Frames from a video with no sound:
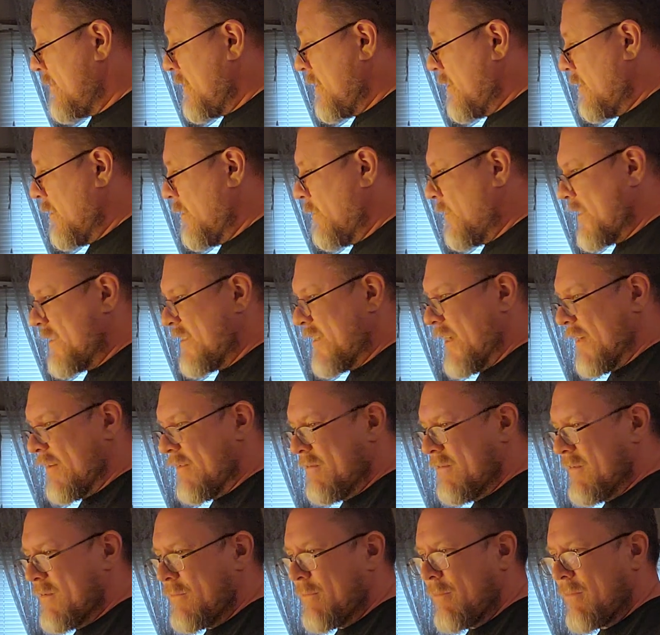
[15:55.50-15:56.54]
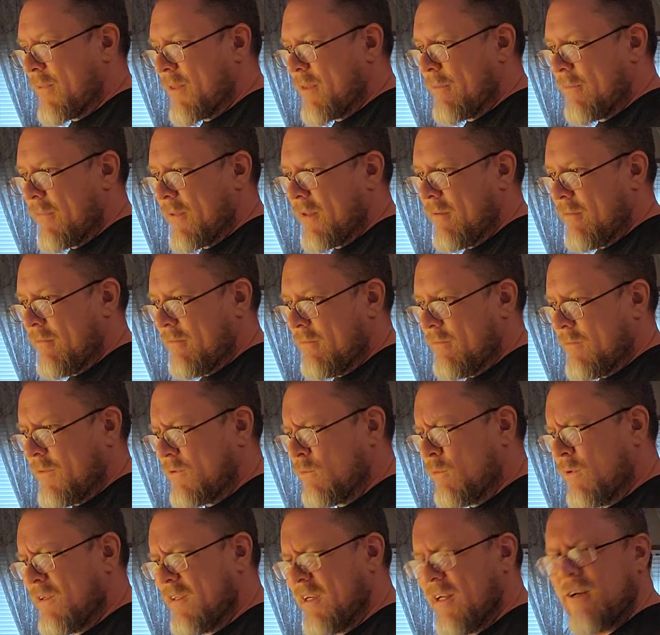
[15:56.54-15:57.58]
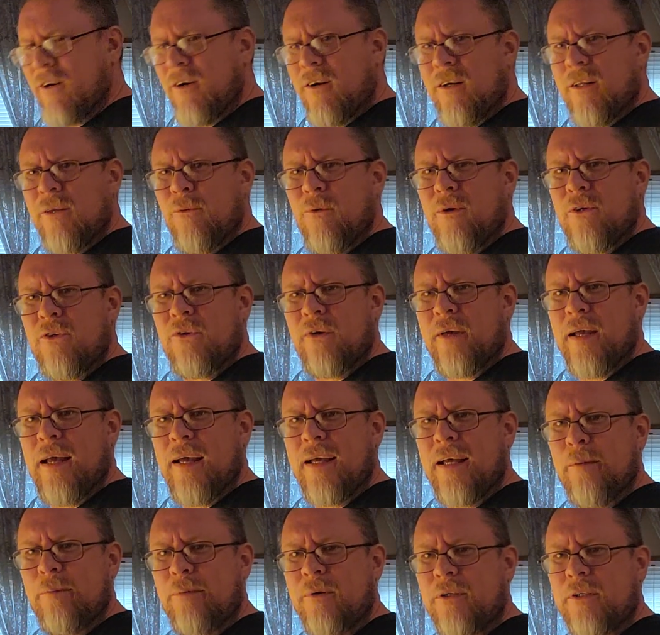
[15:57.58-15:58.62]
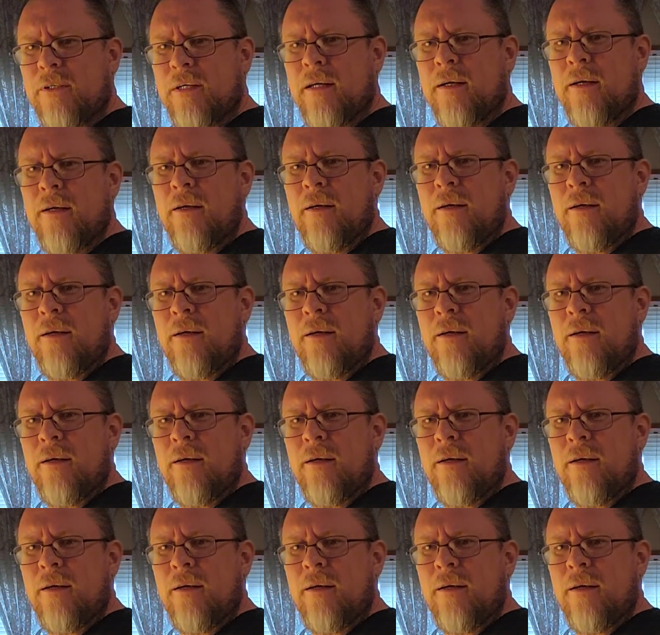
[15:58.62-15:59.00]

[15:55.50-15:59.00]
Oh, what's that? What's ones they call the ones who can't get pussy?